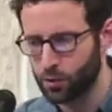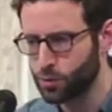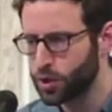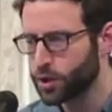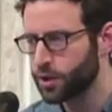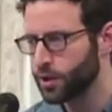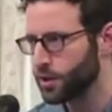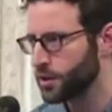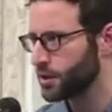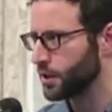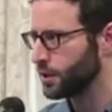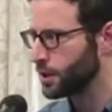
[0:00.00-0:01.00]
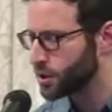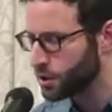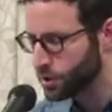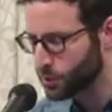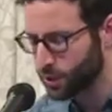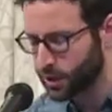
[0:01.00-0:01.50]
workers,
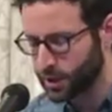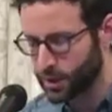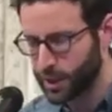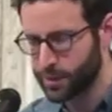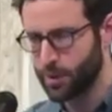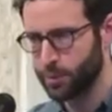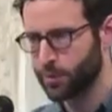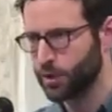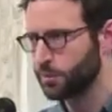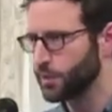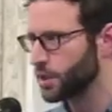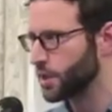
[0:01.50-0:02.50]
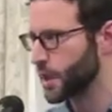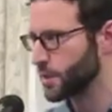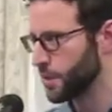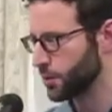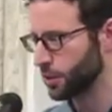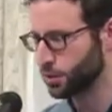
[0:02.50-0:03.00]
indigenous working class people, middle class
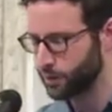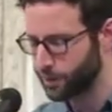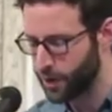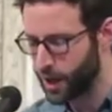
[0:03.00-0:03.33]
people who had